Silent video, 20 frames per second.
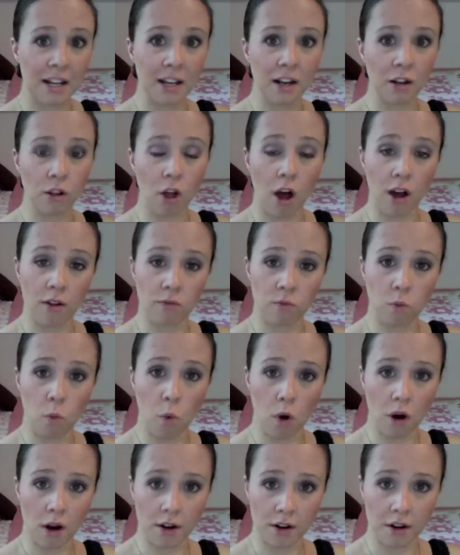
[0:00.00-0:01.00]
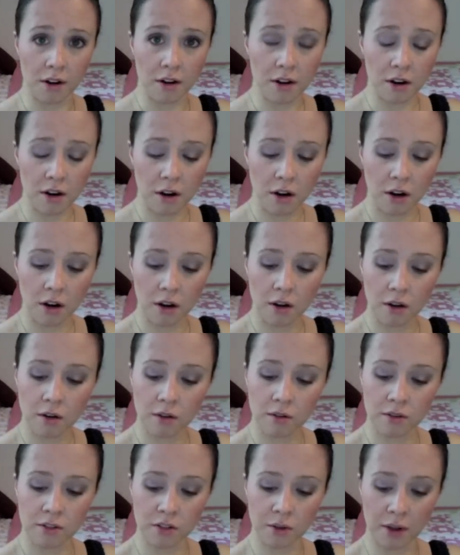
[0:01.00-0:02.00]
I need a lot of water,
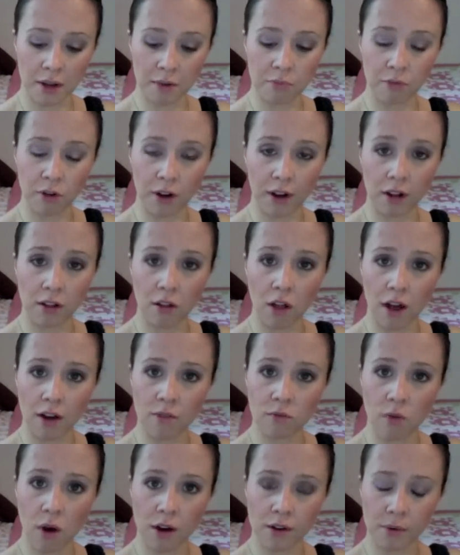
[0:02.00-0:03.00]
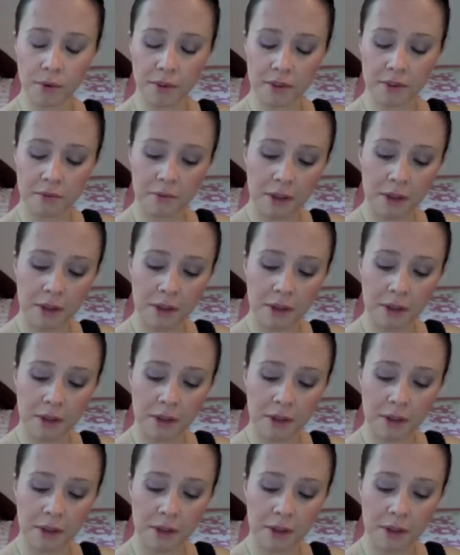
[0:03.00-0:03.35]
so I bring a lot of water with